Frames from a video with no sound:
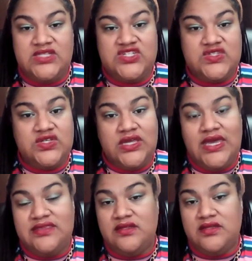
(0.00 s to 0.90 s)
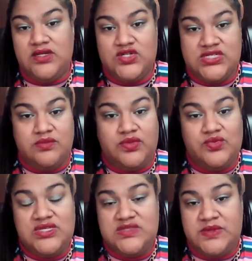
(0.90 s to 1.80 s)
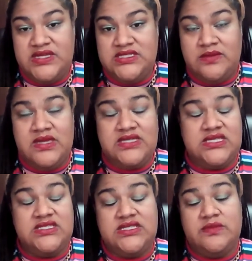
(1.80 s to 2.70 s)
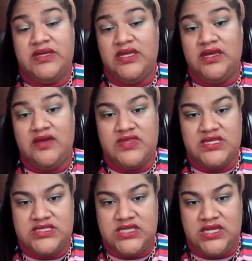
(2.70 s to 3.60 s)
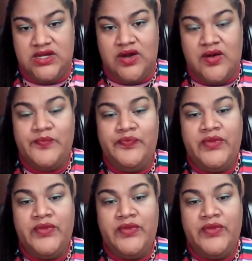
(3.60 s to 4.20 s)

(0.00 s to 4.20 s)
just looking at the leadership through this pandemic since the beginning of this year,